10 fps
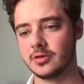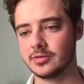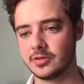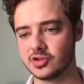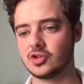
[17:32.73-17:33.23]

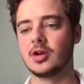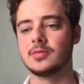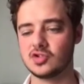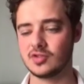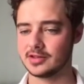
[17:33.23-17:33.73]
to start
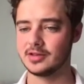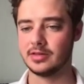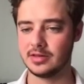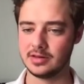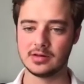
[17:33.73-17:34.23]
abstracting
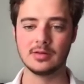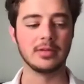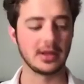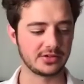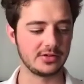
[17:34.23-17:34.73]
the
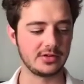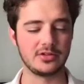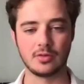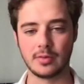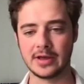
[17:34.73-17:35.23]
complexities
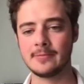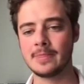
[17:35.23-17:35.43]
away.